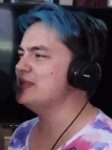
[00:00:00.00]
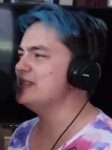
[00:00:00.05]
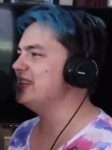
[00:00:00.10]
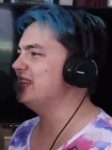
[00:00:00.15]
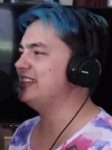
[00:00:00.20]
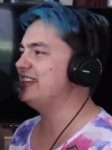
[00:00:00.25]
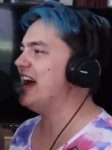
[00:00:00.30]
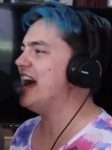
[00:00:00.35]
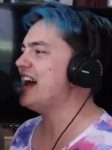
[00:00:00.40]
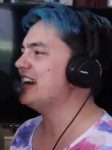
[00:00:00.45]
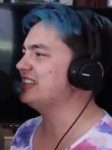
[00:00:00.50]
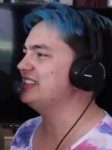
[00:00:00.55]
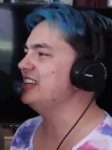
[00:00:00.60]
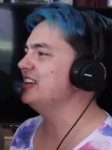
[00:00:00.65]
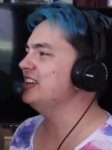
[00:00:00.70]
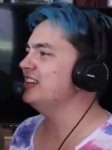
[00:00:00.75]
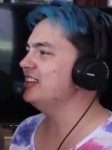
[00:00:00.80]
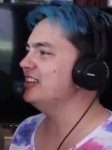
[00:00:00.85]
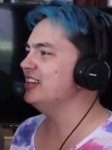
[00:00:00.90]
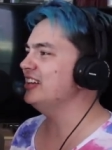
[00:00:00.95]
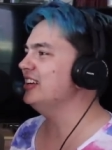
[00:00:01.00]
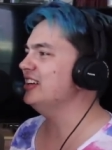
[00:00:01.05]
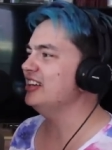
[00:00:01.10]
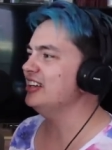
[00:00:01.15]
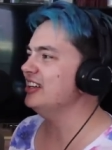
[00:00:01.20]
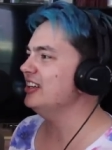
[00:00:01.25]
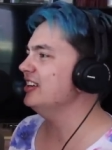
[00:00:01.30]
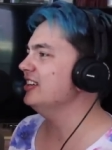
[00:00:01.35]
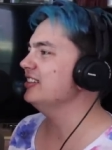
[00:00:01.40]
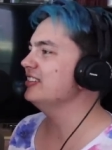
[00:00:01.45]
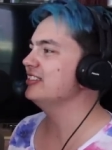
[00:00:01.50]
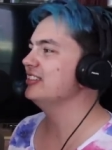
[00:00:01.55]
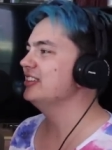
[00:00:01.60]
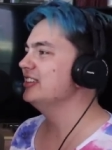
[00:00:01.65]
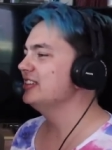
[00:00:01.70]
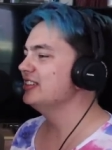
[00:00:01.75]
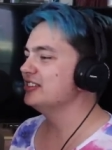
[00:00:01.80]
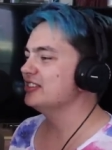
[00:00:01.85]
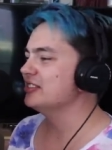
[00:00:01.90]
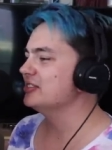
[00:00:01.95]
me the doctor.
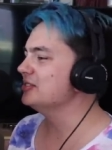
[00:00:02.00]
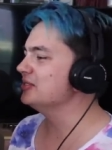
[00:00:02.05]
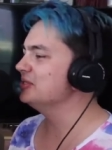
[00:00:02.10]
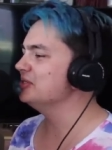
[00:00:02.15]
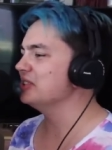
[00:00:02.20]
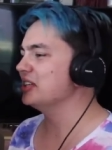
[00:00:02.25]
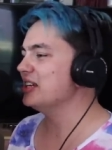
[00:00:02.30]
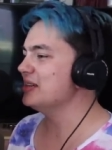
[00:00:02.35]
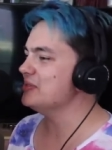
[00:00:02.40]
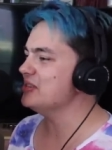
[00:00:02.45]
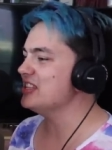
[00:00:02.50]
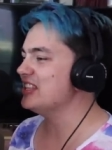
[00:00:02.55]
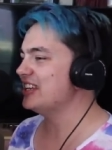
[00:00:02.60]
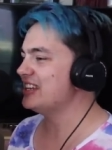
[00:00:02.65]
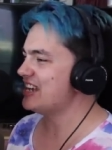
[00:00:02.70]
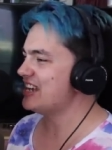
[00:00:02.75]
Oh, give me the